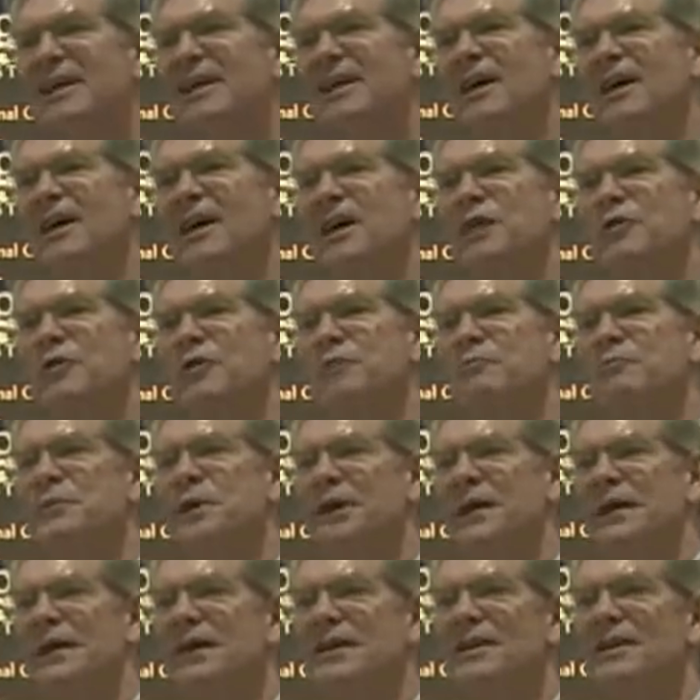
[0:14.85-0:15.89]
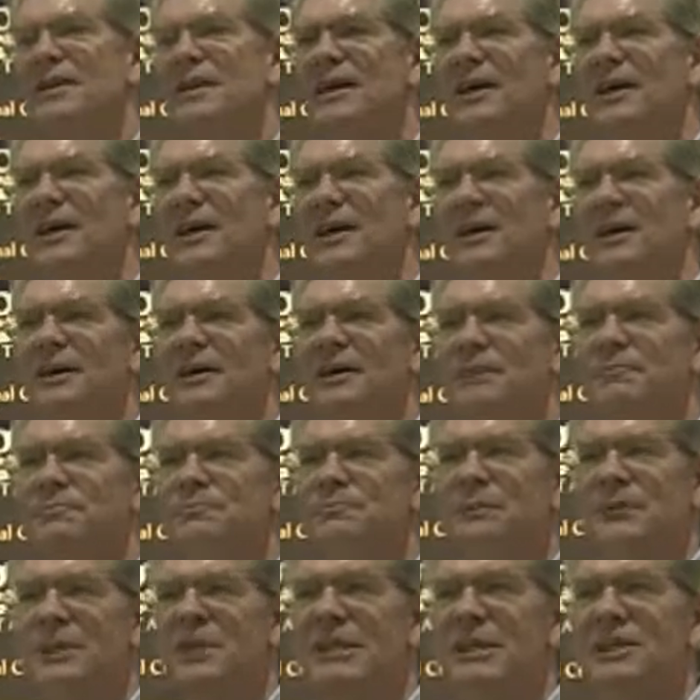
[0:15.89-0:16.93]
Uh, we've been uh,
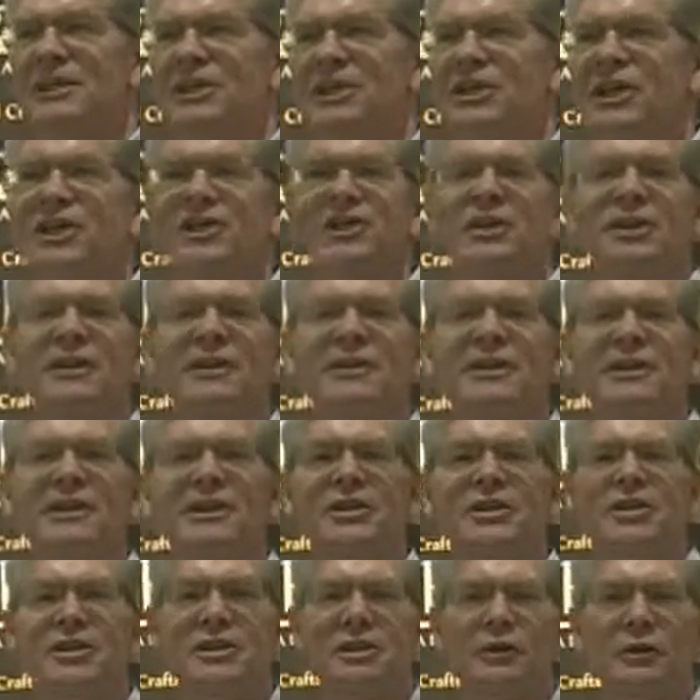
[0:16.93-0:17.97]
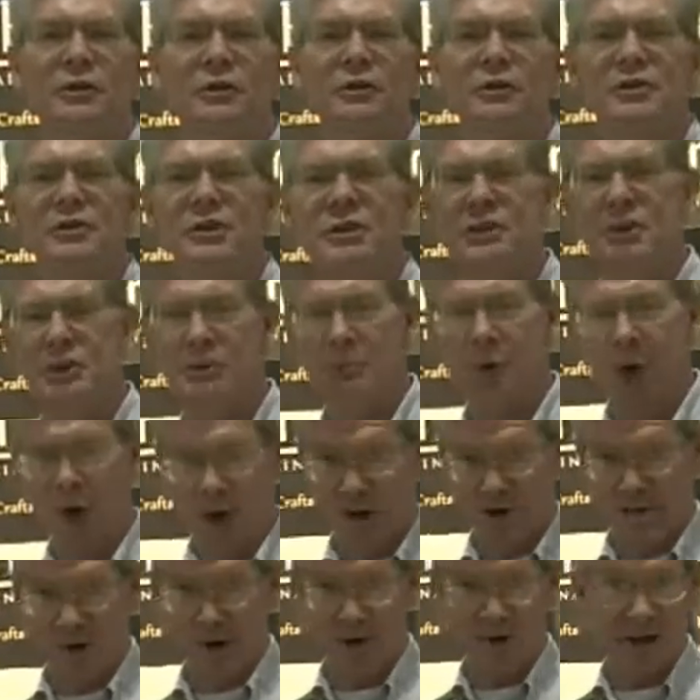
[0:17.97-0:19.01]
teaching these skills as a
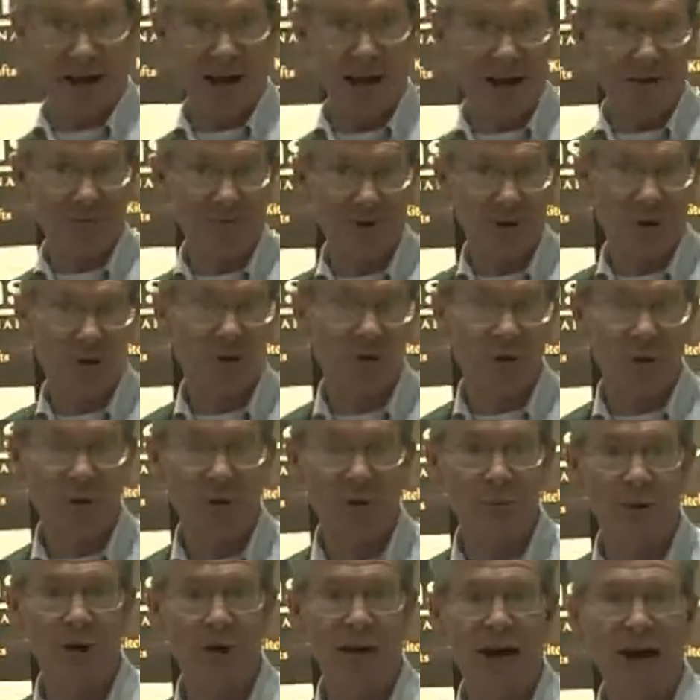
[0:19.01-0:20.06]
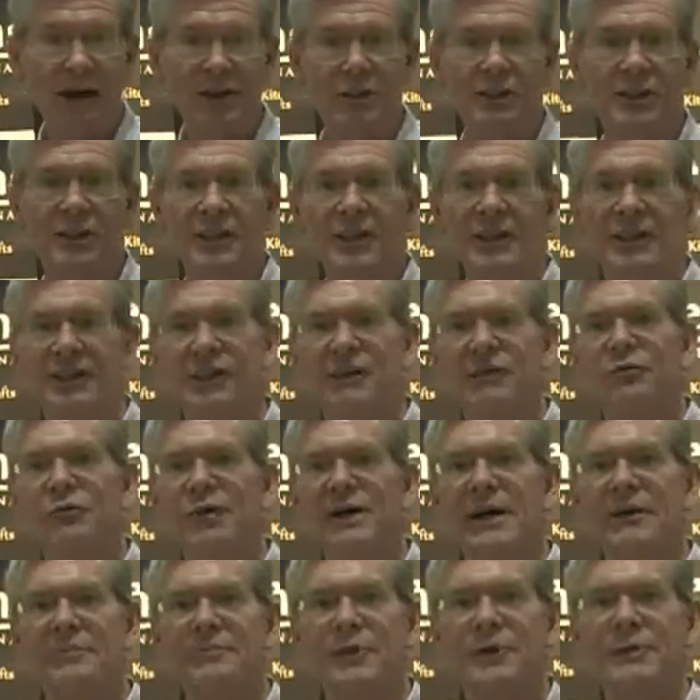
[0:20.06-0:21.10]
part of our life. This is the way we actually live.
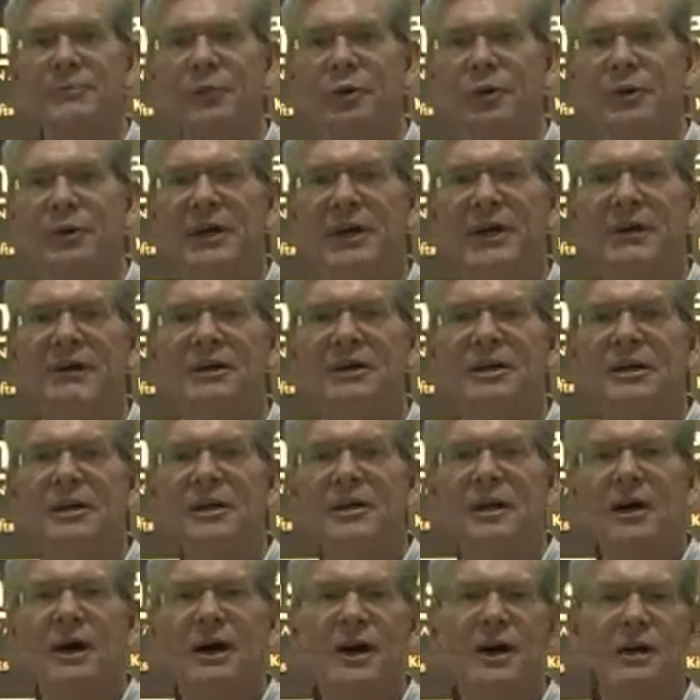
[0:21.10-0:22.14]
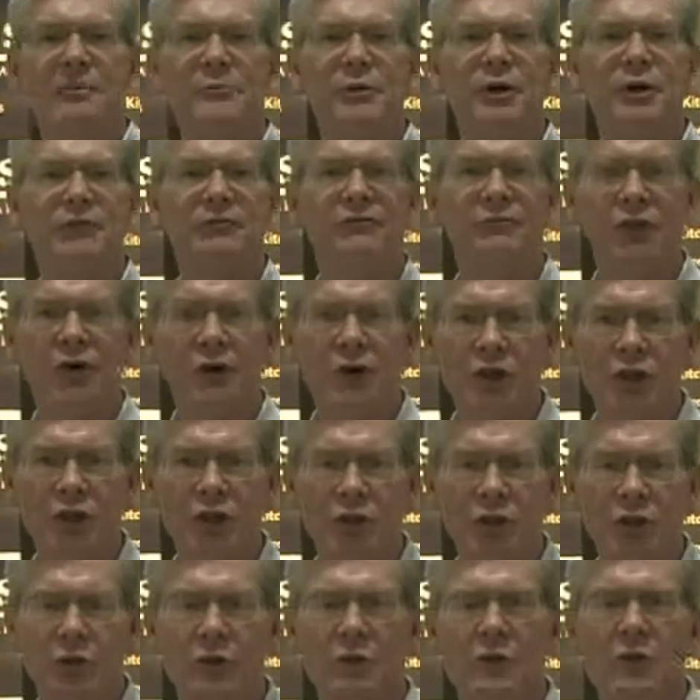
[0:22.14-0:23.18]
We have people that uh, build
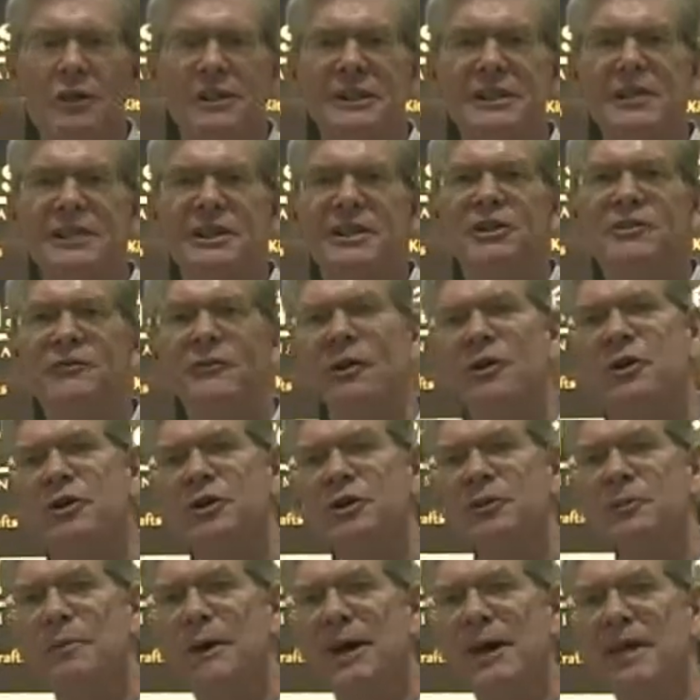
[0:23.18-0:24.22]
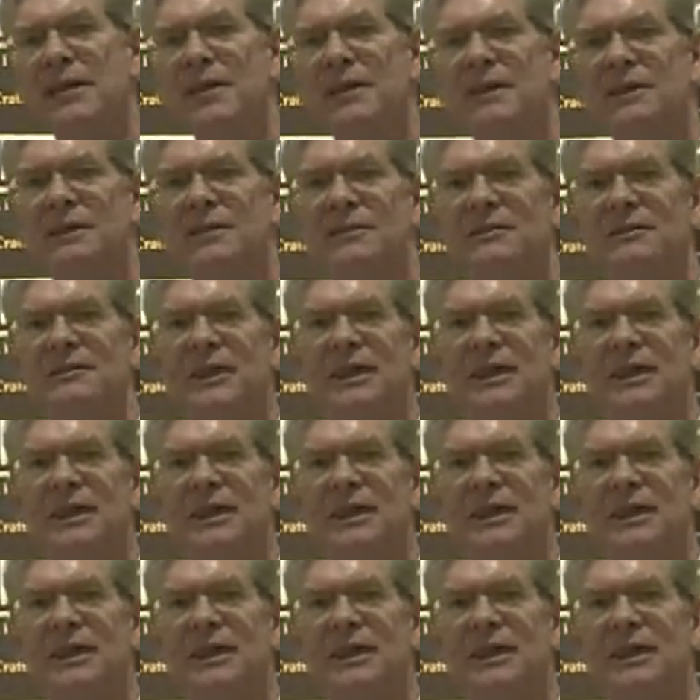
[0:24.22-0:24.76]
furniture and teach furniture making.